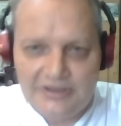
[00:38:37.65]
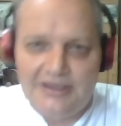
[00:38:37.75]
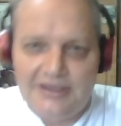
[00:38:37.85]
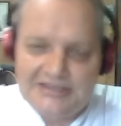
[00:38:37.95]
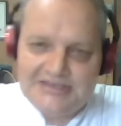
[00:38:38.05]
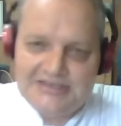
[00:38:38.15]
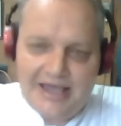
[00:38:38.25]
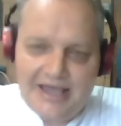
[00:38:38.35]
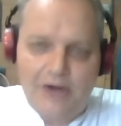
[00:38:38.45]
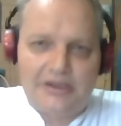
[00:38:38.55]
is
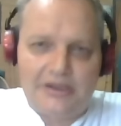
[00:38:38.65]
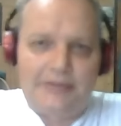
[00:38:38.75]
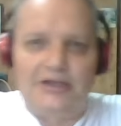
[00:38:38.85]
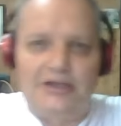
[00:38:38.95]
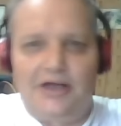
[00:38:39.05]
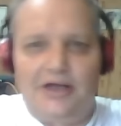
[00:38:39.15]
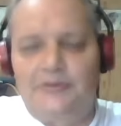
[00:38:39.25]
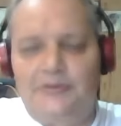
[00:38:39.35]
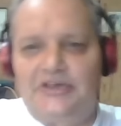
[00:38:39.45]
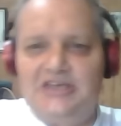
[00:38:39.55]
now coming in line
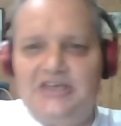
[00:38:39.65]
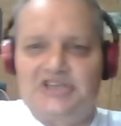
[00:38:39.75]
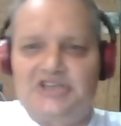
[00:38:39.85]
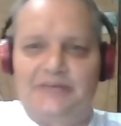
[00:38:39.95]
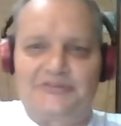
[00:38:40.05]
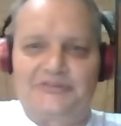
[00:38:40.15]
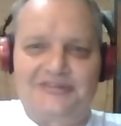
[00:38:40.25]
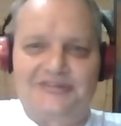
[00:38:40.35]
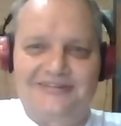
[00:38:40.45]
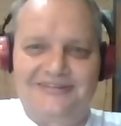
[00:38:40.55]
with the King James.